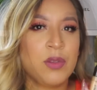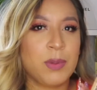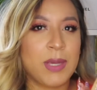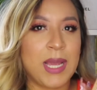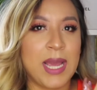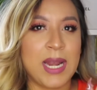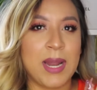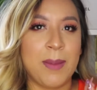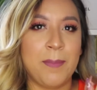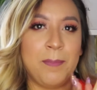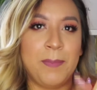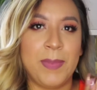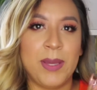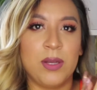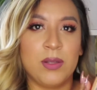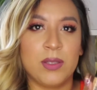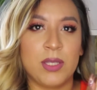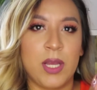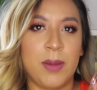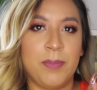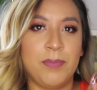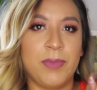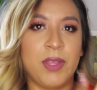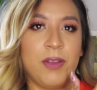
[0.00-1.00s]
kind of
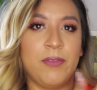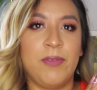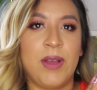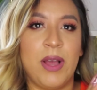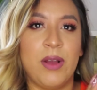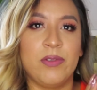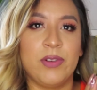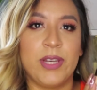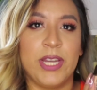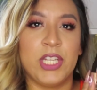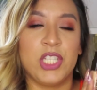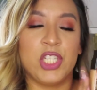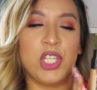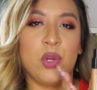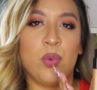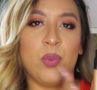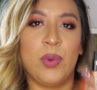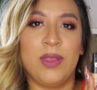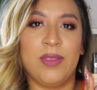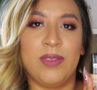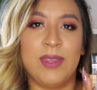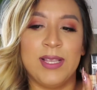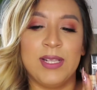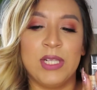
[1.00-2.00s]
build up the foundation
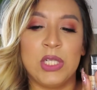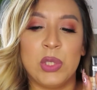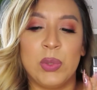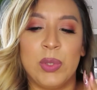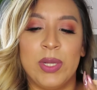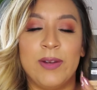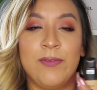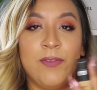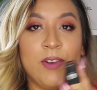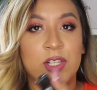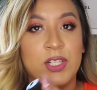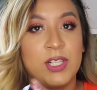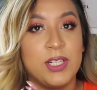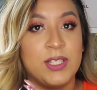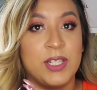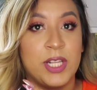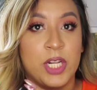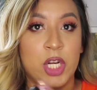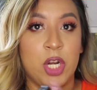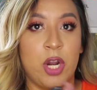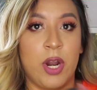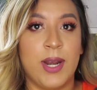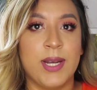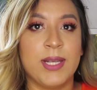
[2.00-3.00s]
with this one versus
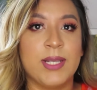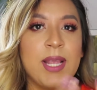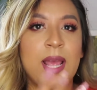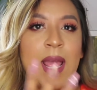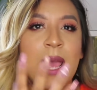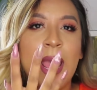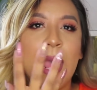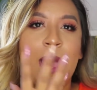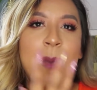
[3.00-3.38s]
the NARS.